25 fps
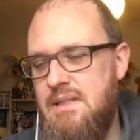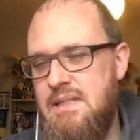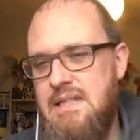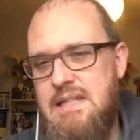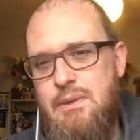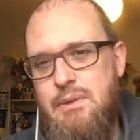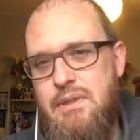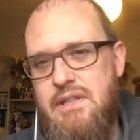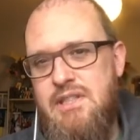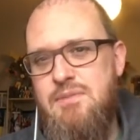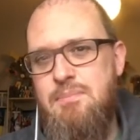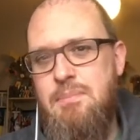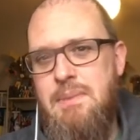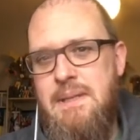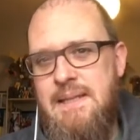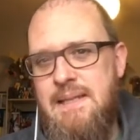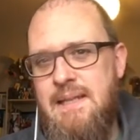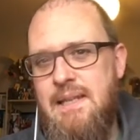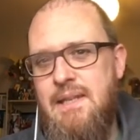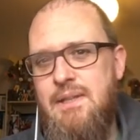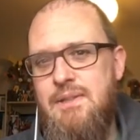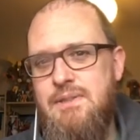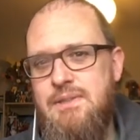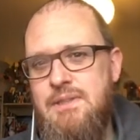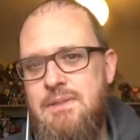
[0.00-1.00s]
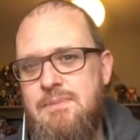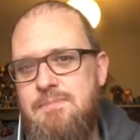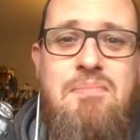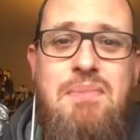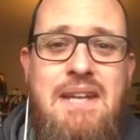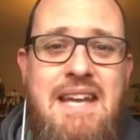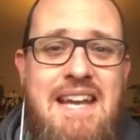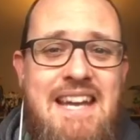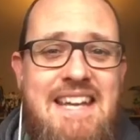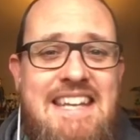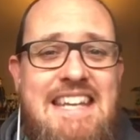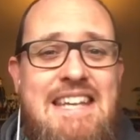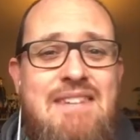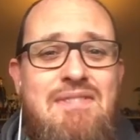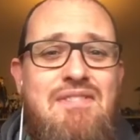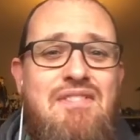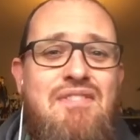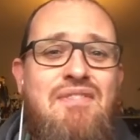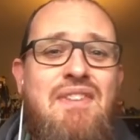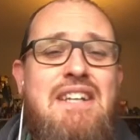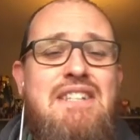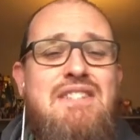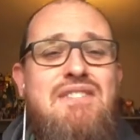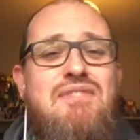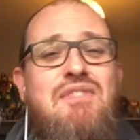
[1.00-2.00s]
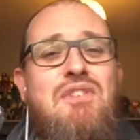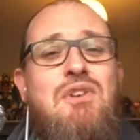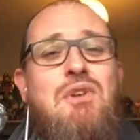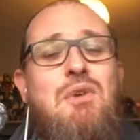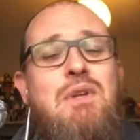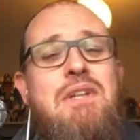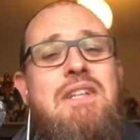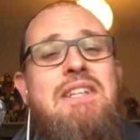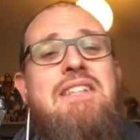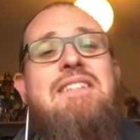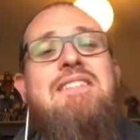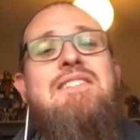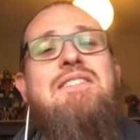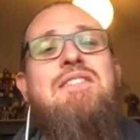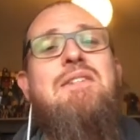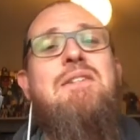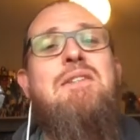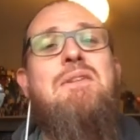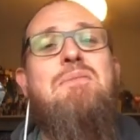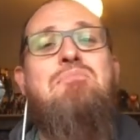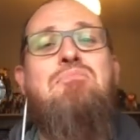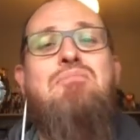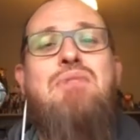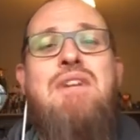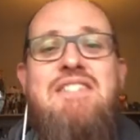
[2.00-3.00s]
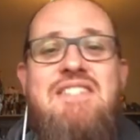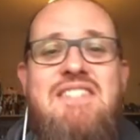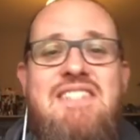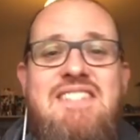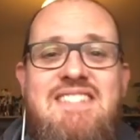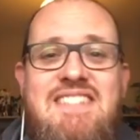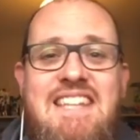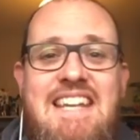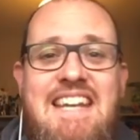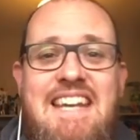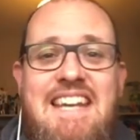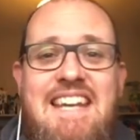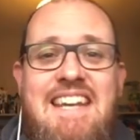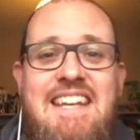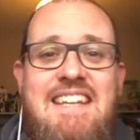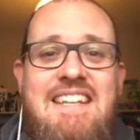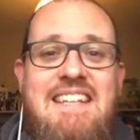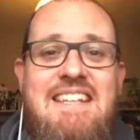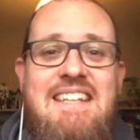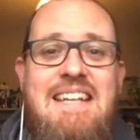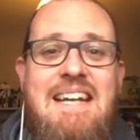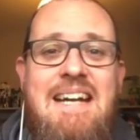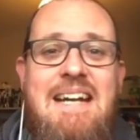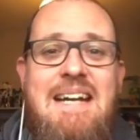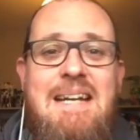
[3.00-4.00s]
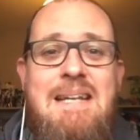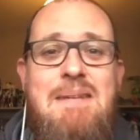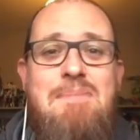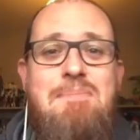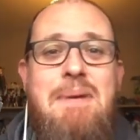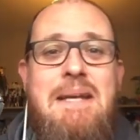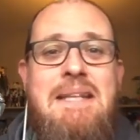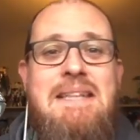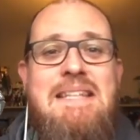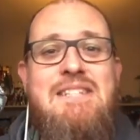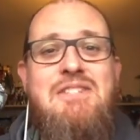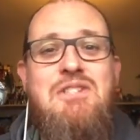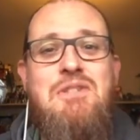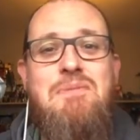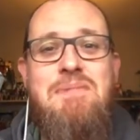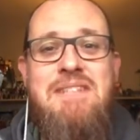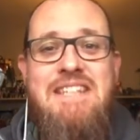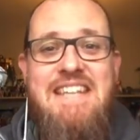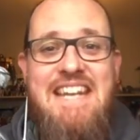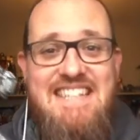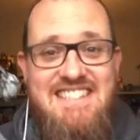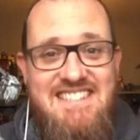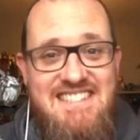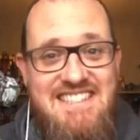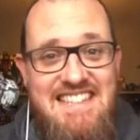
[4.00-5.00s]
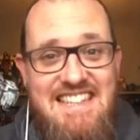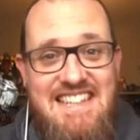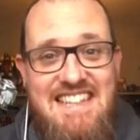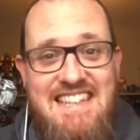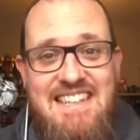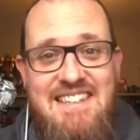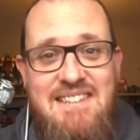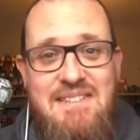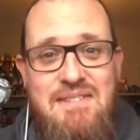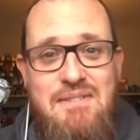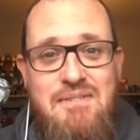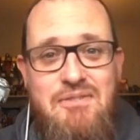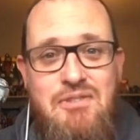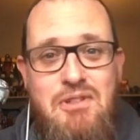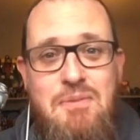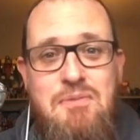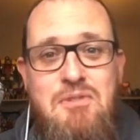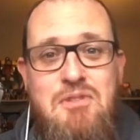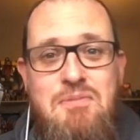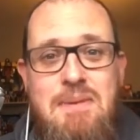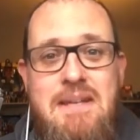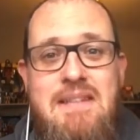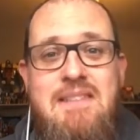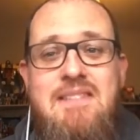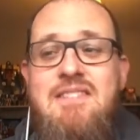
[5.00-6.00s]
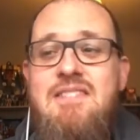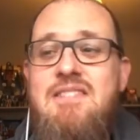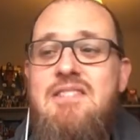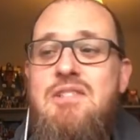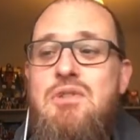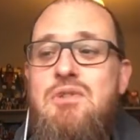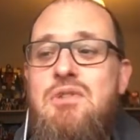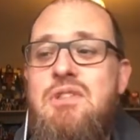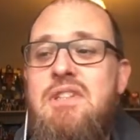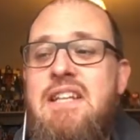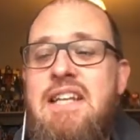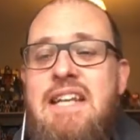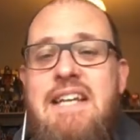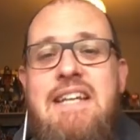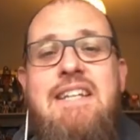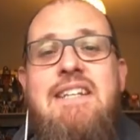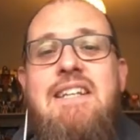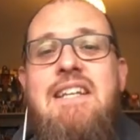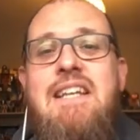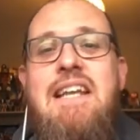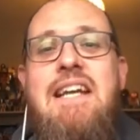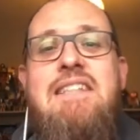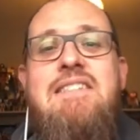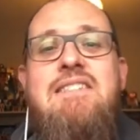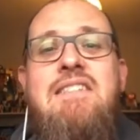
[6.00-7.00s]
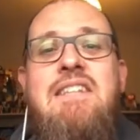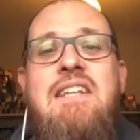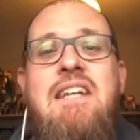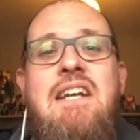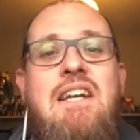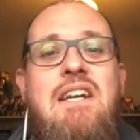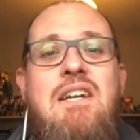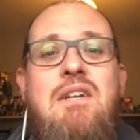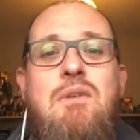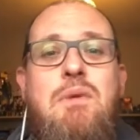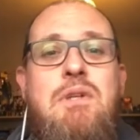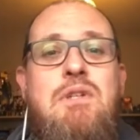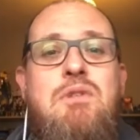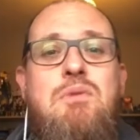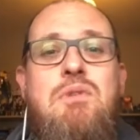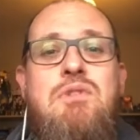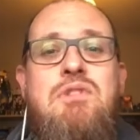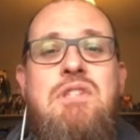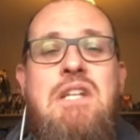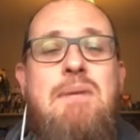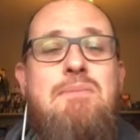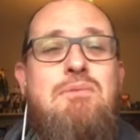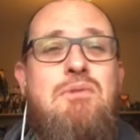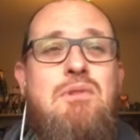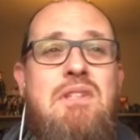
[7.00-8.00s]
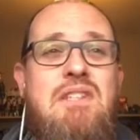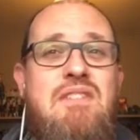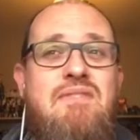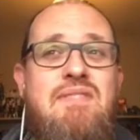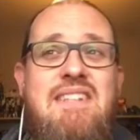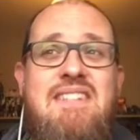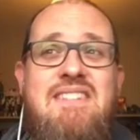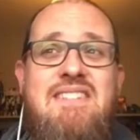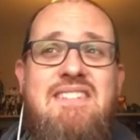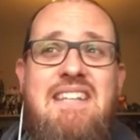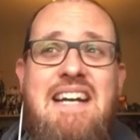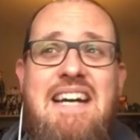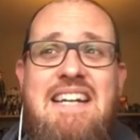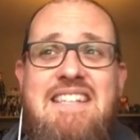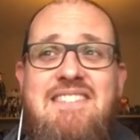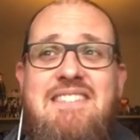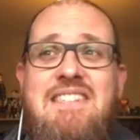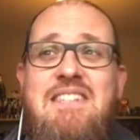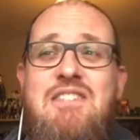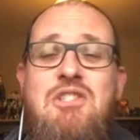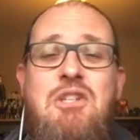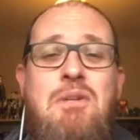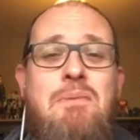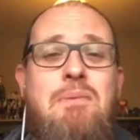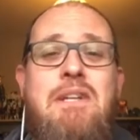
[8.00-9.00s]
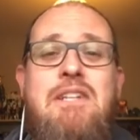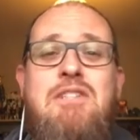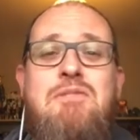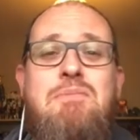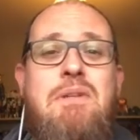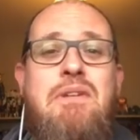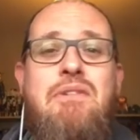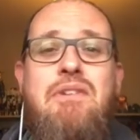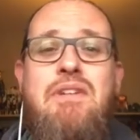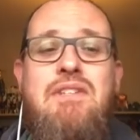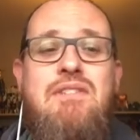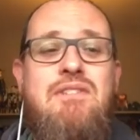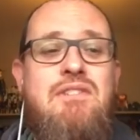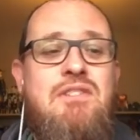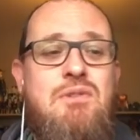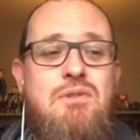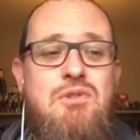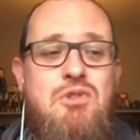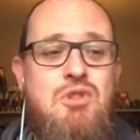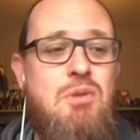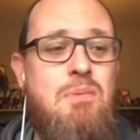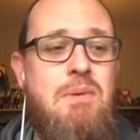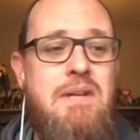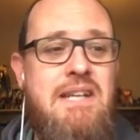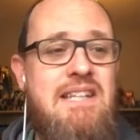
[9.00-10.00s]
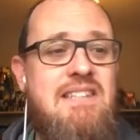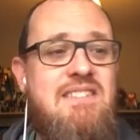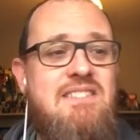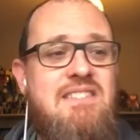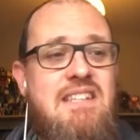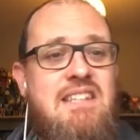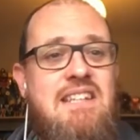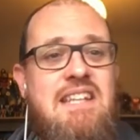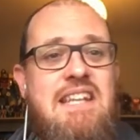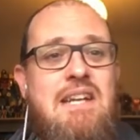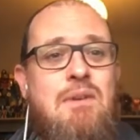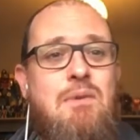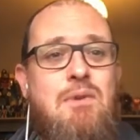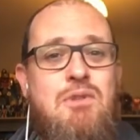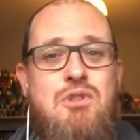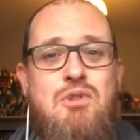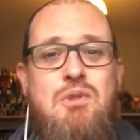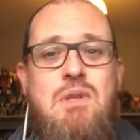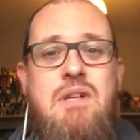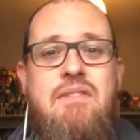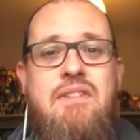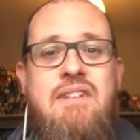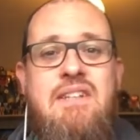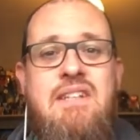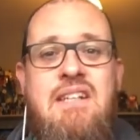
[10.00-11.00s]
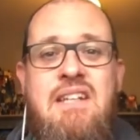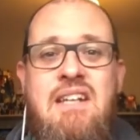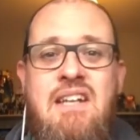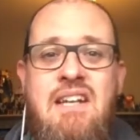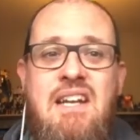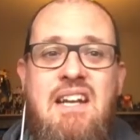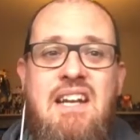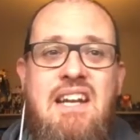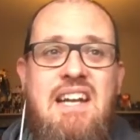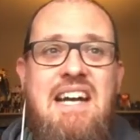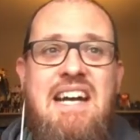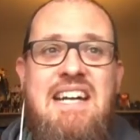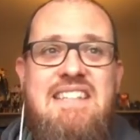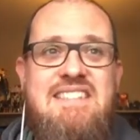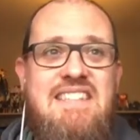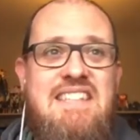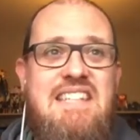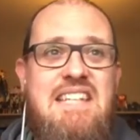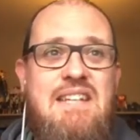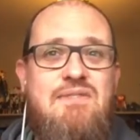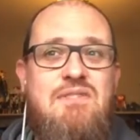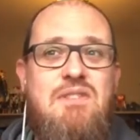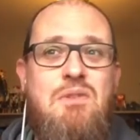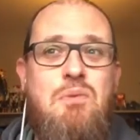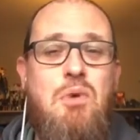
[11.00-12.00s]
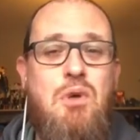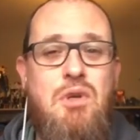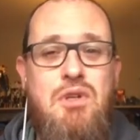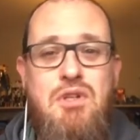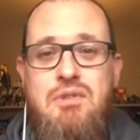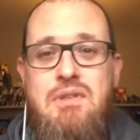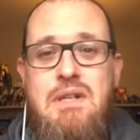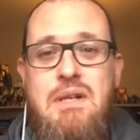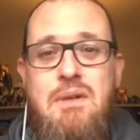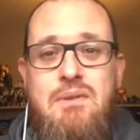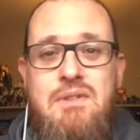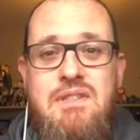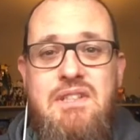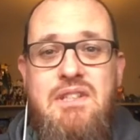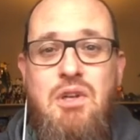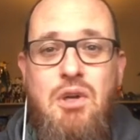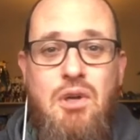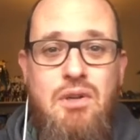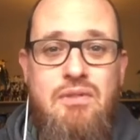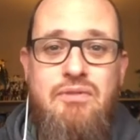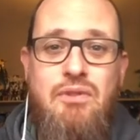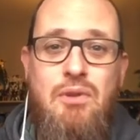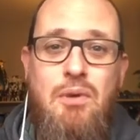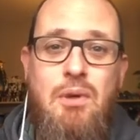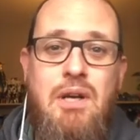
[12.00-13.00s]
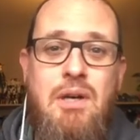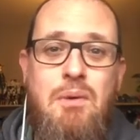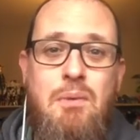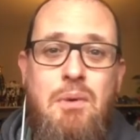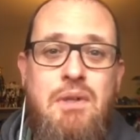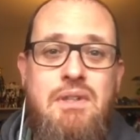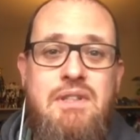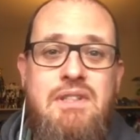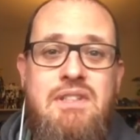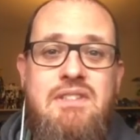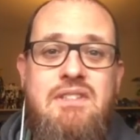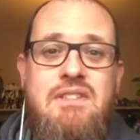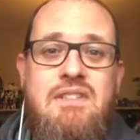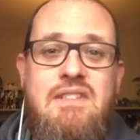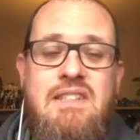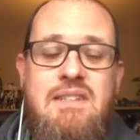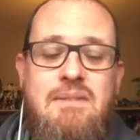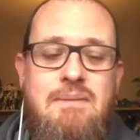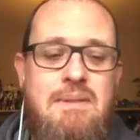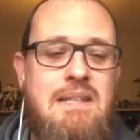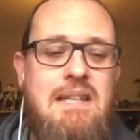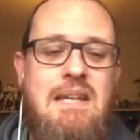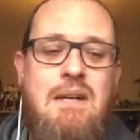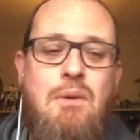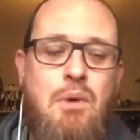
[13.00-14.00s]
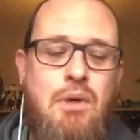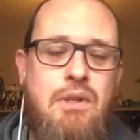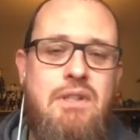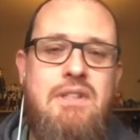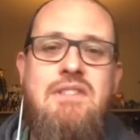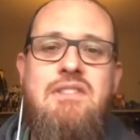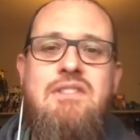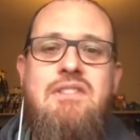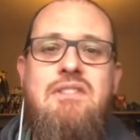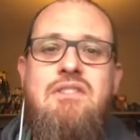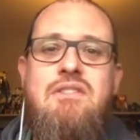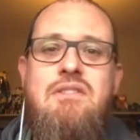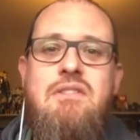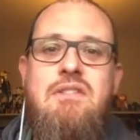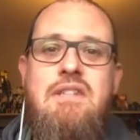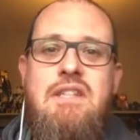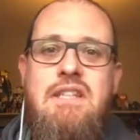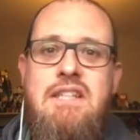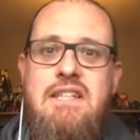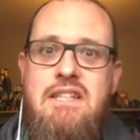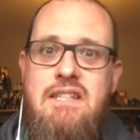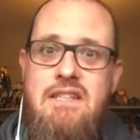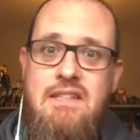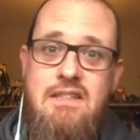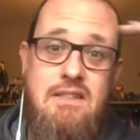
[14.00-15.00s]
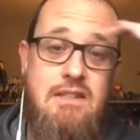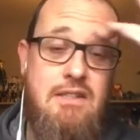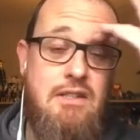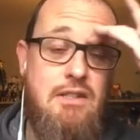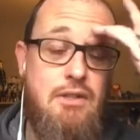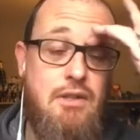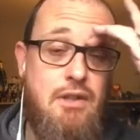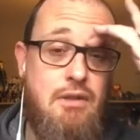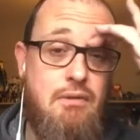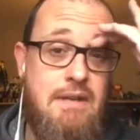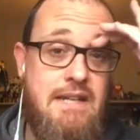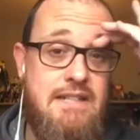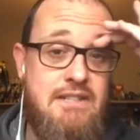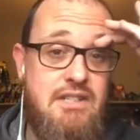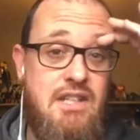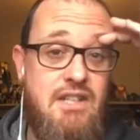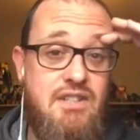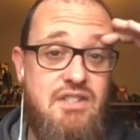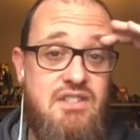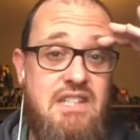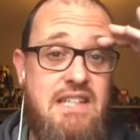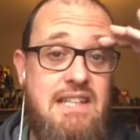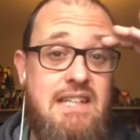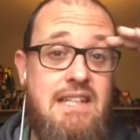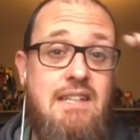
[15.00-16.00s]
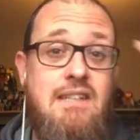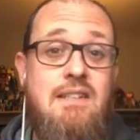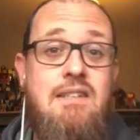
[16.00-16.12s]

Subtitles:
It would explain a lot. Yeah, even fast forwarding to the present day, I picked this up yesterday from Smith's using Click and Collect, which was an absolutely fantastic shopping experience. There was nobody else in there whatsoever. I didn't have to wander around and hunt for what I wanted. I mean, I wanted the Earthrise RC,